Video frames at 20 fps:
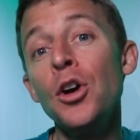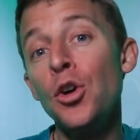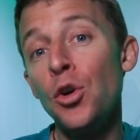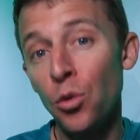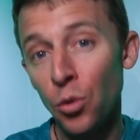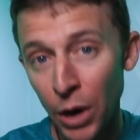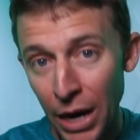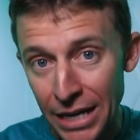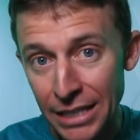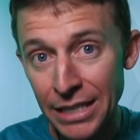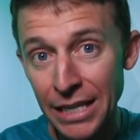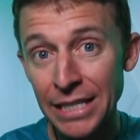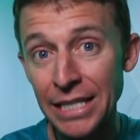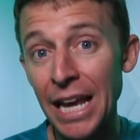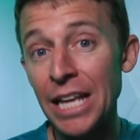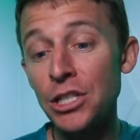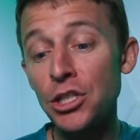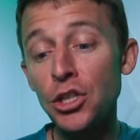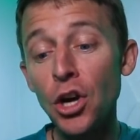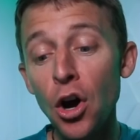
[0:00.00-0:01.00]
races.
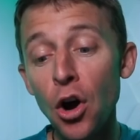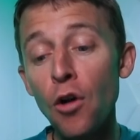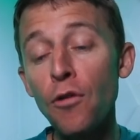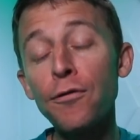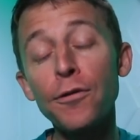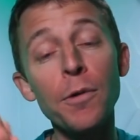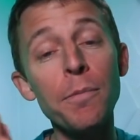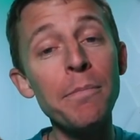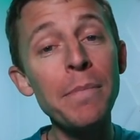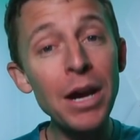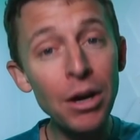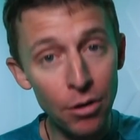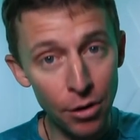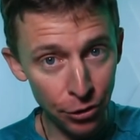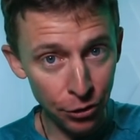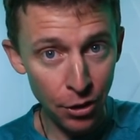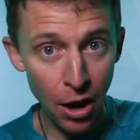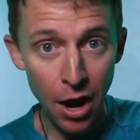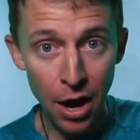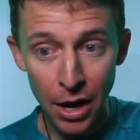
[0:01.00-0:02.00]
And so for
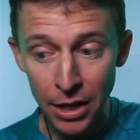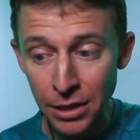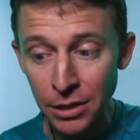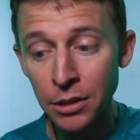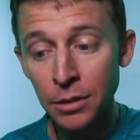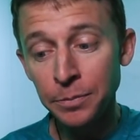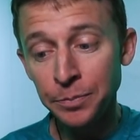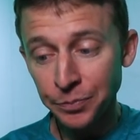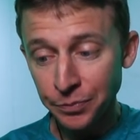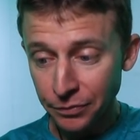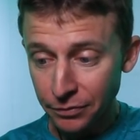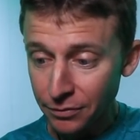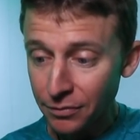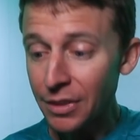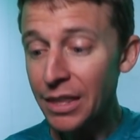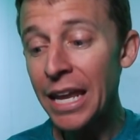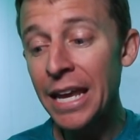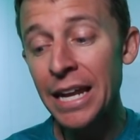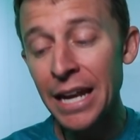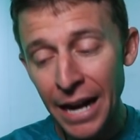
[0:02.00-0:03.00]
marathons,
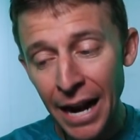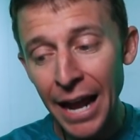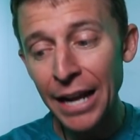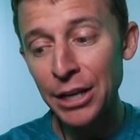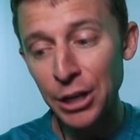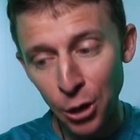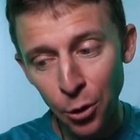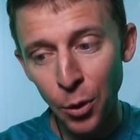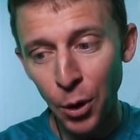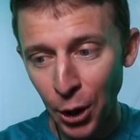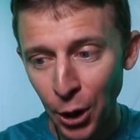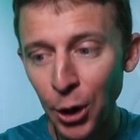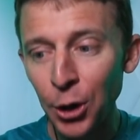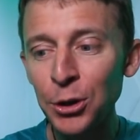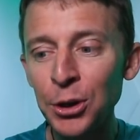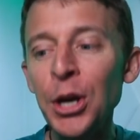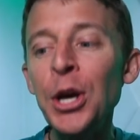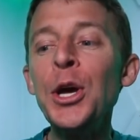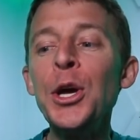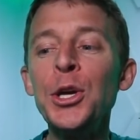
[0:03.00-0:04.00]
in an ideal
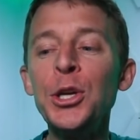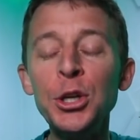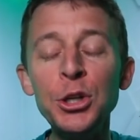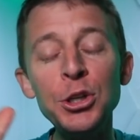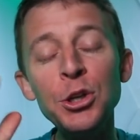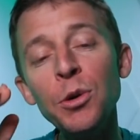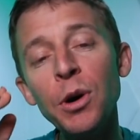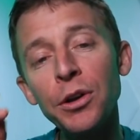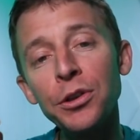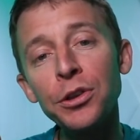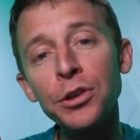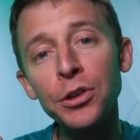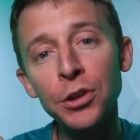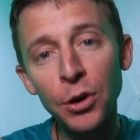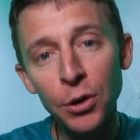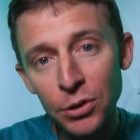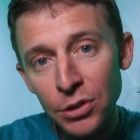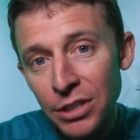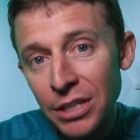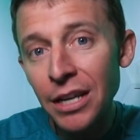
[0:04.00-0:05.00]
world, you do a
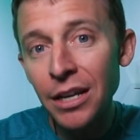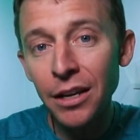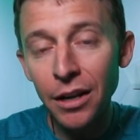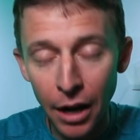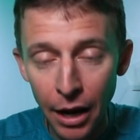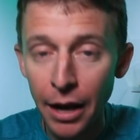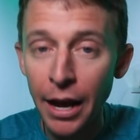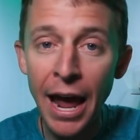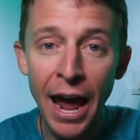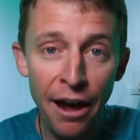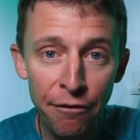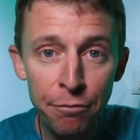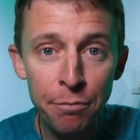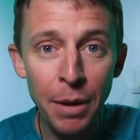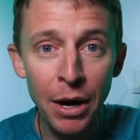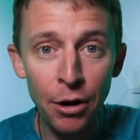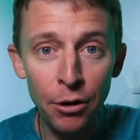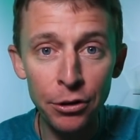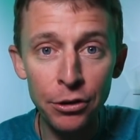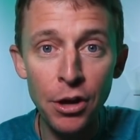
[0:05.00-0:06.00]
thirteen, a half
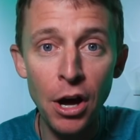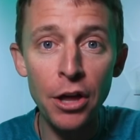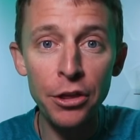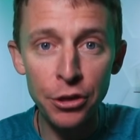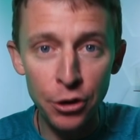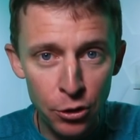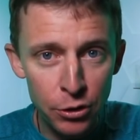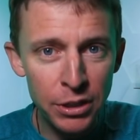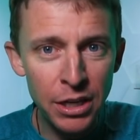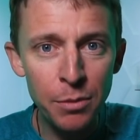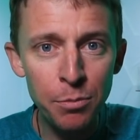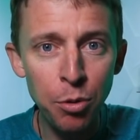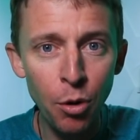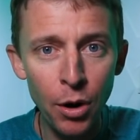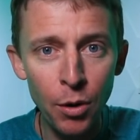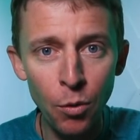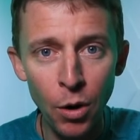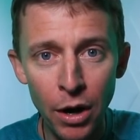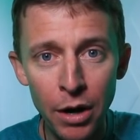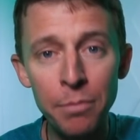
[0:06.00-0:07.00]
marathon, thirteen
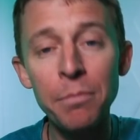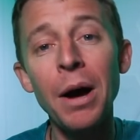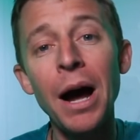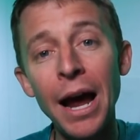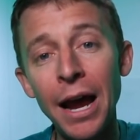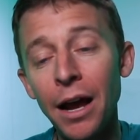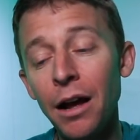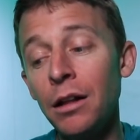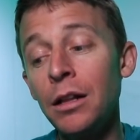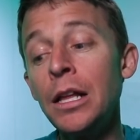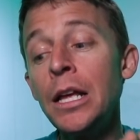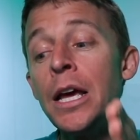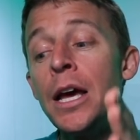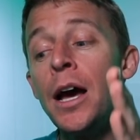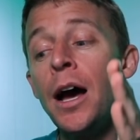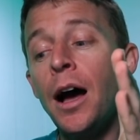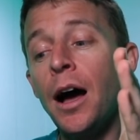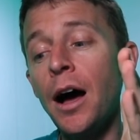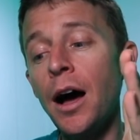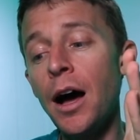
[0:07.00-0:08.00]
point one mile
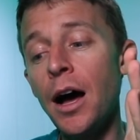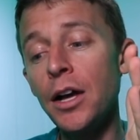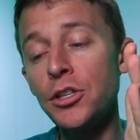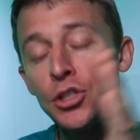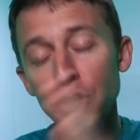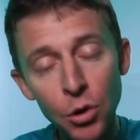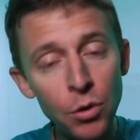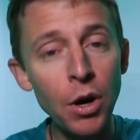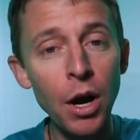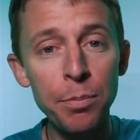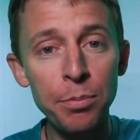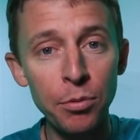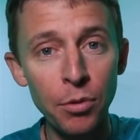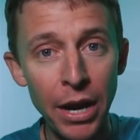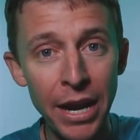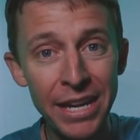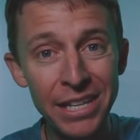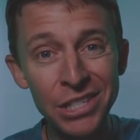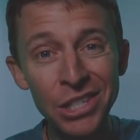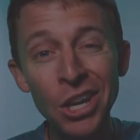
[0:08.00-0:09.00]
uh, tune-up
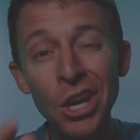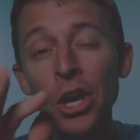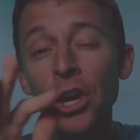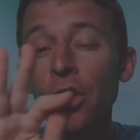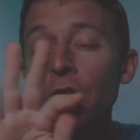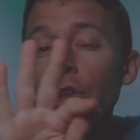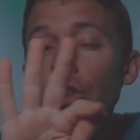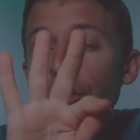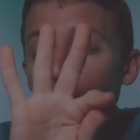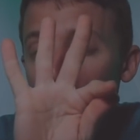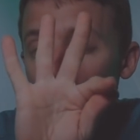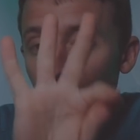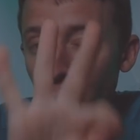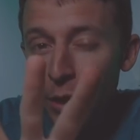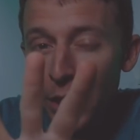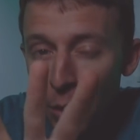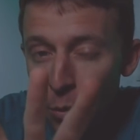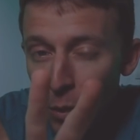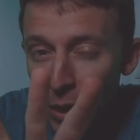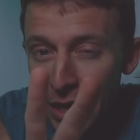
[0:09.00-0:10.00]
race
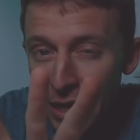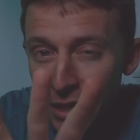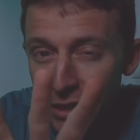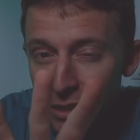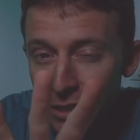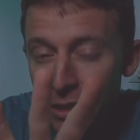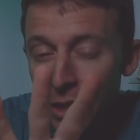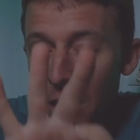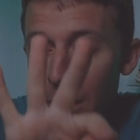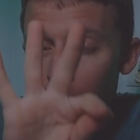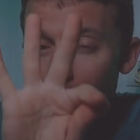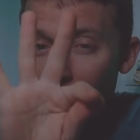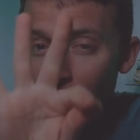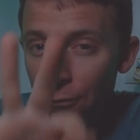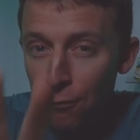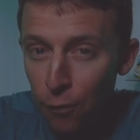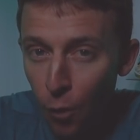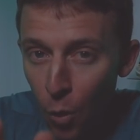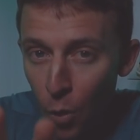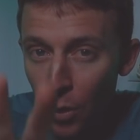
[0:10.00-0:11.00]
three weeks
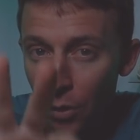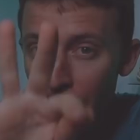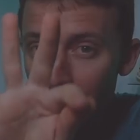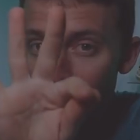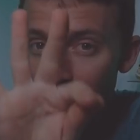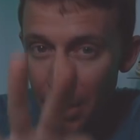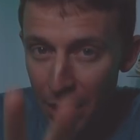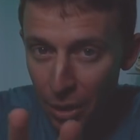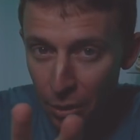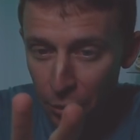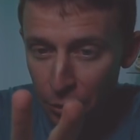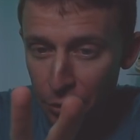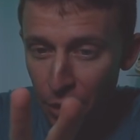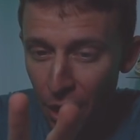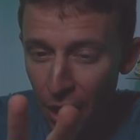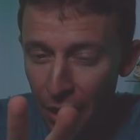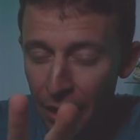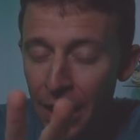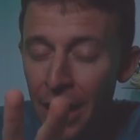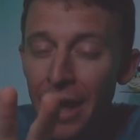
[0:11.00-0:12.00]
before the
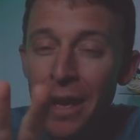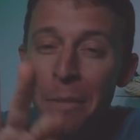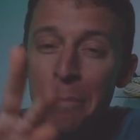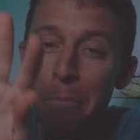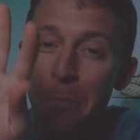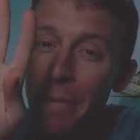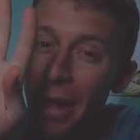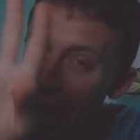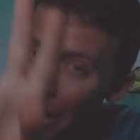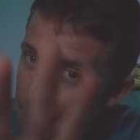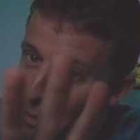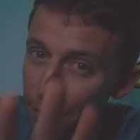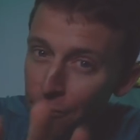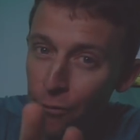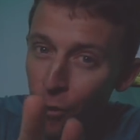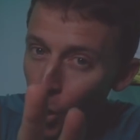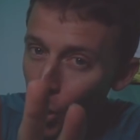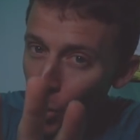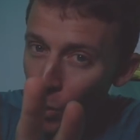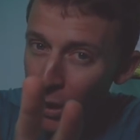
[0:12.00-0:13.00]
marathon. Maybe
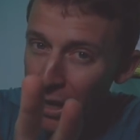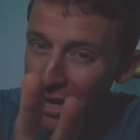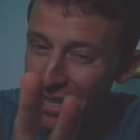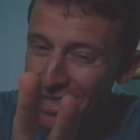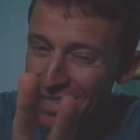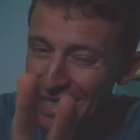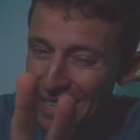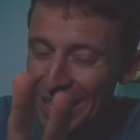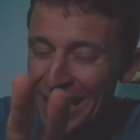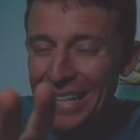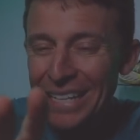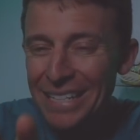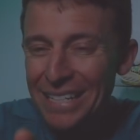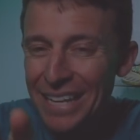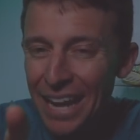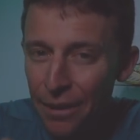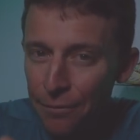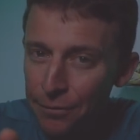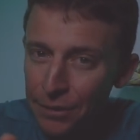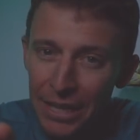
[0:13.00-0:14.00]
four weeks,
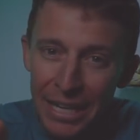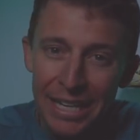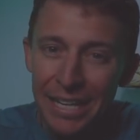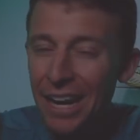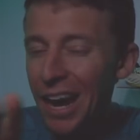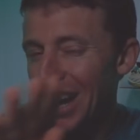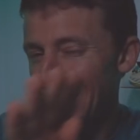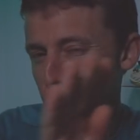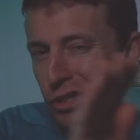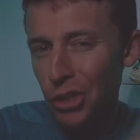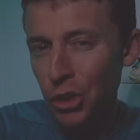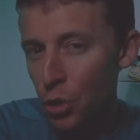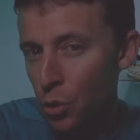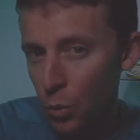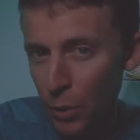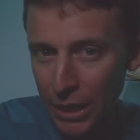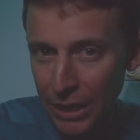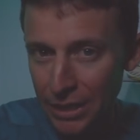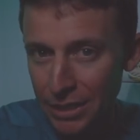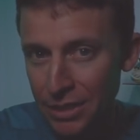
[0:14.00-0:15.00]
definitely not two
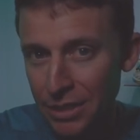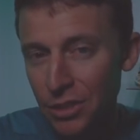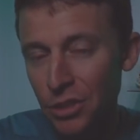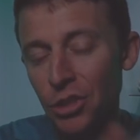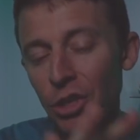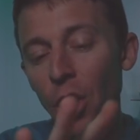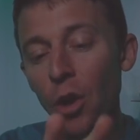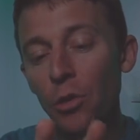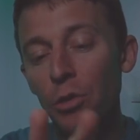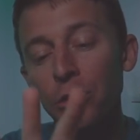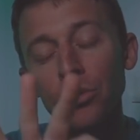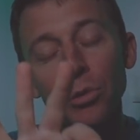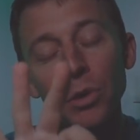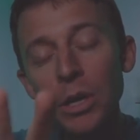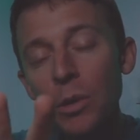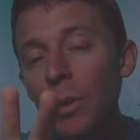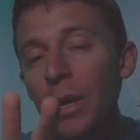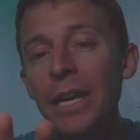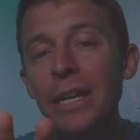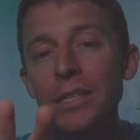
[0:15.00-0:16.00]
weeks. So
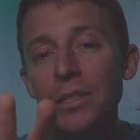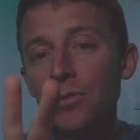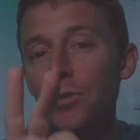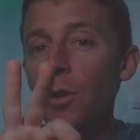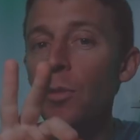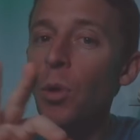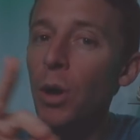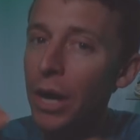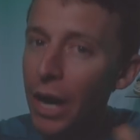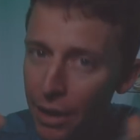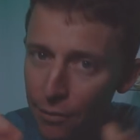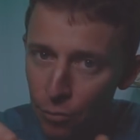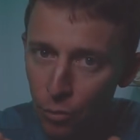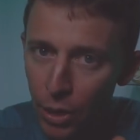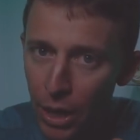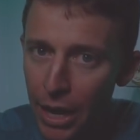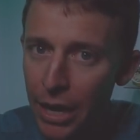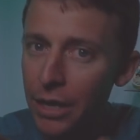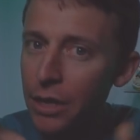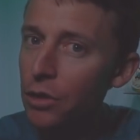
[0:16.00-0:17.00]
three weeks, from what I've
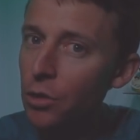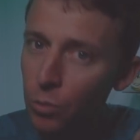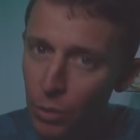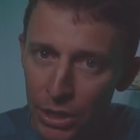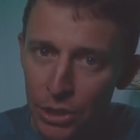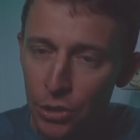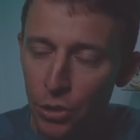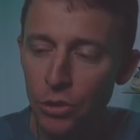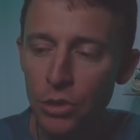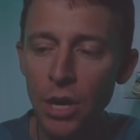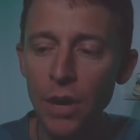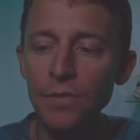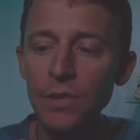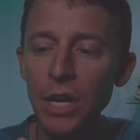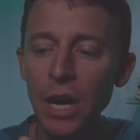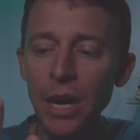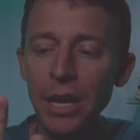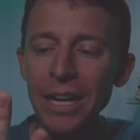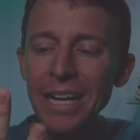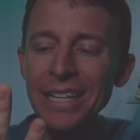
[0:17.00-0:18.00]
read and the research I've
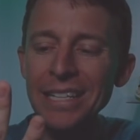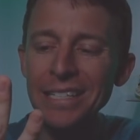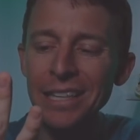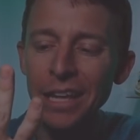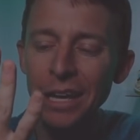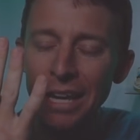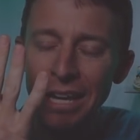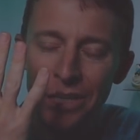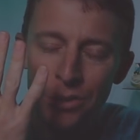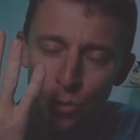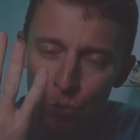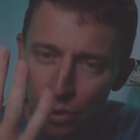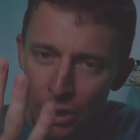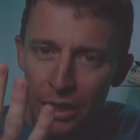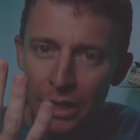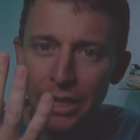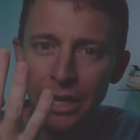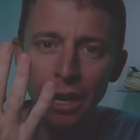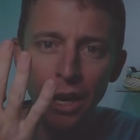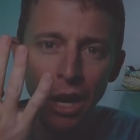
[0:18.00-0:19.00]
done, is the, is
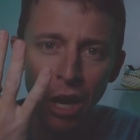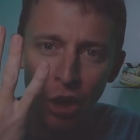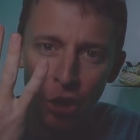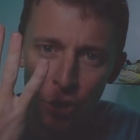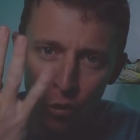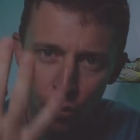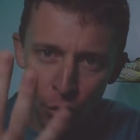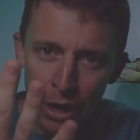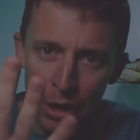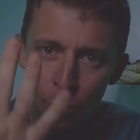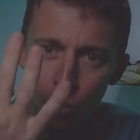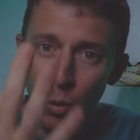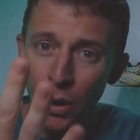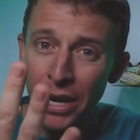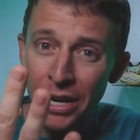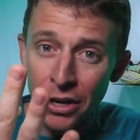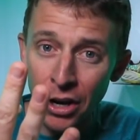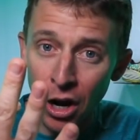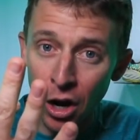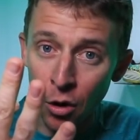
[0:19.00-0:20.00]
really a, a great
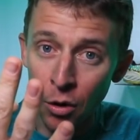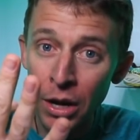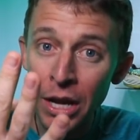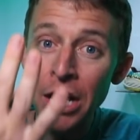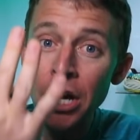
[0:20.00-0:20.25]
window